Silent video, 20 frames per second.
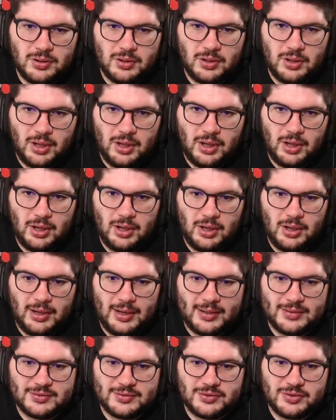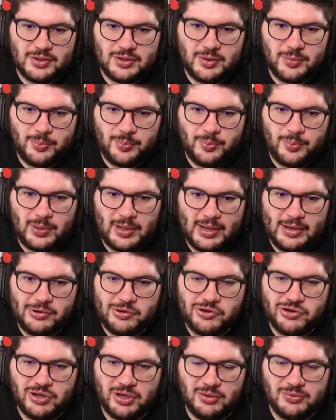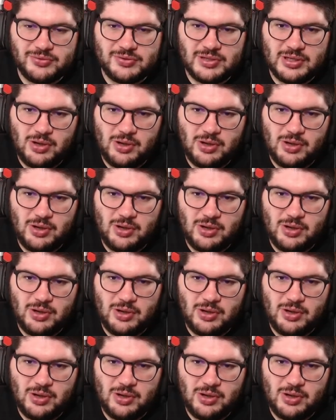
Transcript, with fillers: uh, Leicester play Chelsea